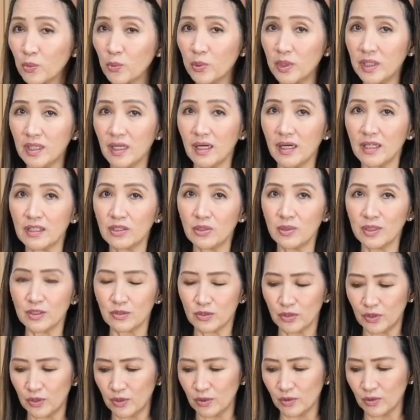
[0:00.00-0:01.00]
we are going
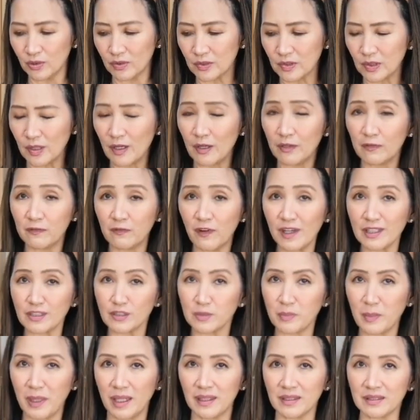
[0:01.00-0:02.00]
to use
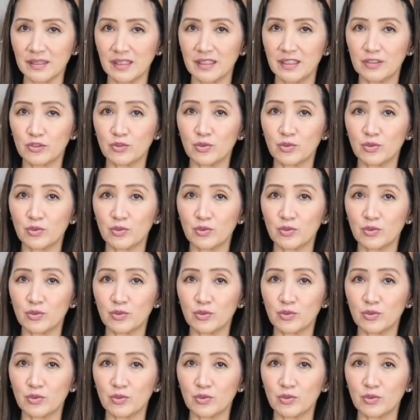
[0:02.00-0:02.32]
fresh milk